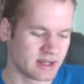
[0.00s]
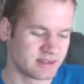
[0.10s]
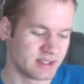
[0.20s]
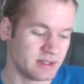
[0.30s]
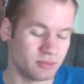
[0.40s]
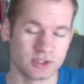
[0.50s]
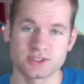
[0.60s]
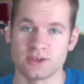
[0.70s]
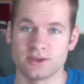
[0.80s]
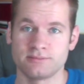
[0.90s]
I think ebooks
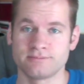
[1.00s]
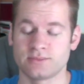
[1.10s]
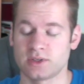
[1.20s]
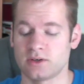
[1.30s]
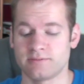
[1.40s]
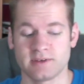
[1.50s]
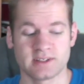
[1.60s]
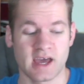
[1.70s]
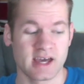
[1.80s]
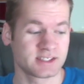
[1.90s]
are a
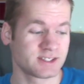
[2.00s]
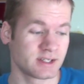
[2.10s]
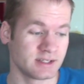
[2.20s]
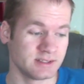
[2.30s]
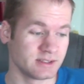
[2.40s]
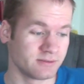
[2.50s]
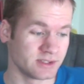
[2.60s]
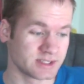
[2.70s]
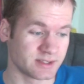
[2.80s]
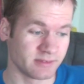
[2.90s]
fantastic idea for
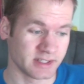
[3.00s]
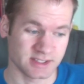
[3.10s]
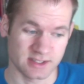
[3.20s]
this device.